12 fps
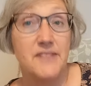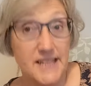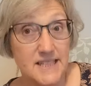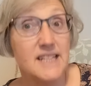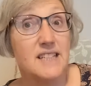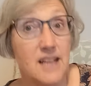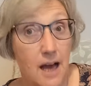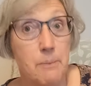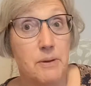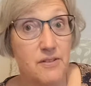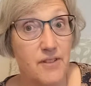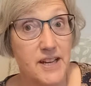This is a
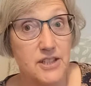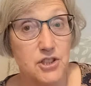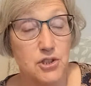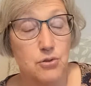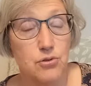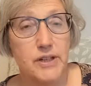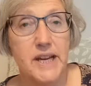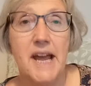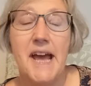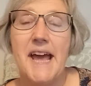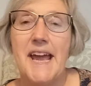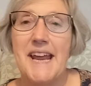coming-of-age story.
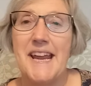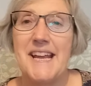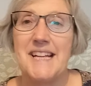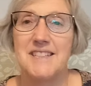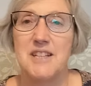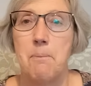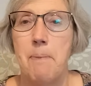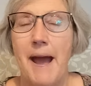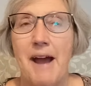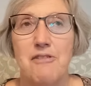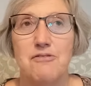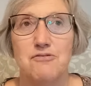It's
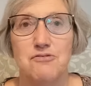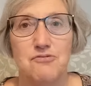about